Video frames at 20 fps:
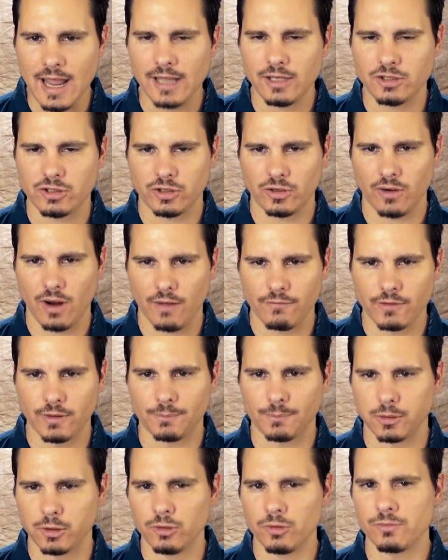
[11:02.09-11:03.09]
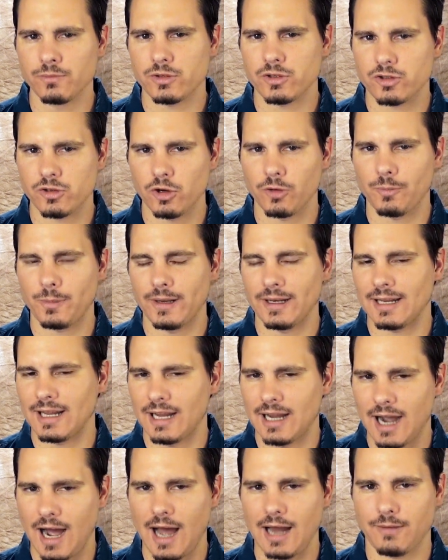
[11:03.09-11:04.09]
nature of the plume serpent
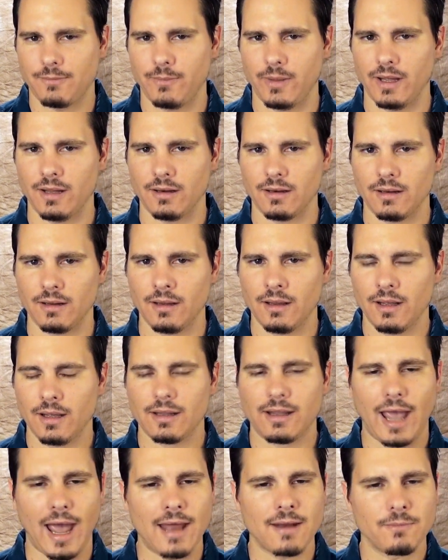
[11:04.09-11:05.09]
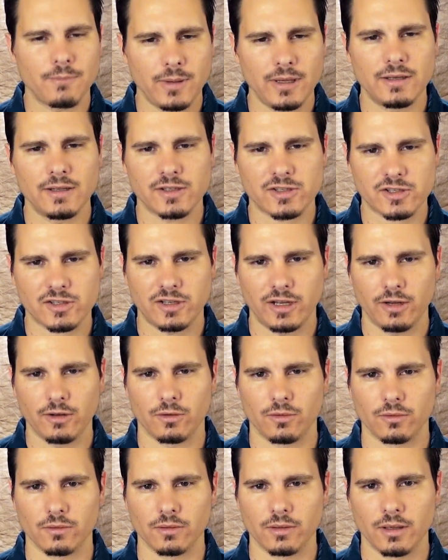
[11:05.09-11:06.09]
godmen can be
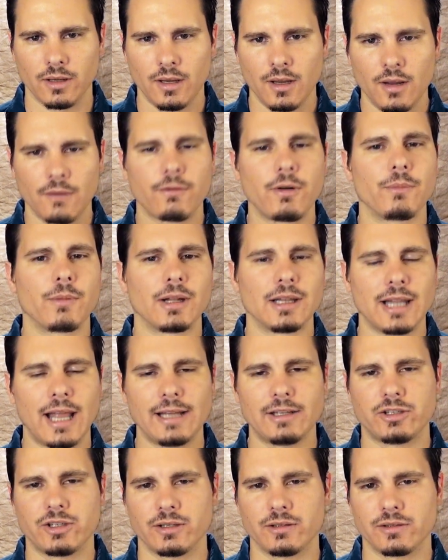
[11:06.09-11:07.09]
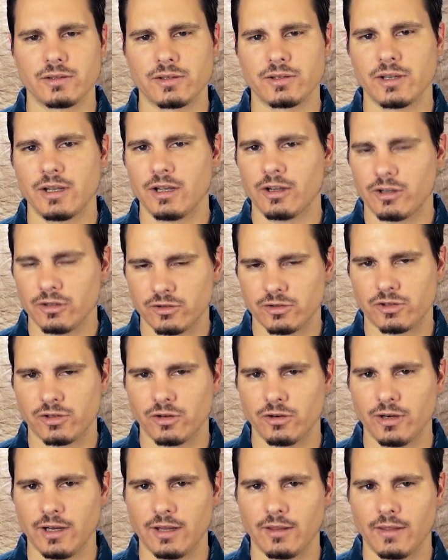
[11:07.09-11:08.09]
distilled from the legends
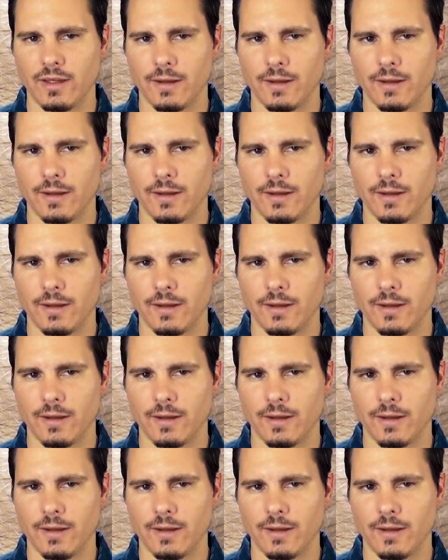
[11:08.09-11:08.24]
concerning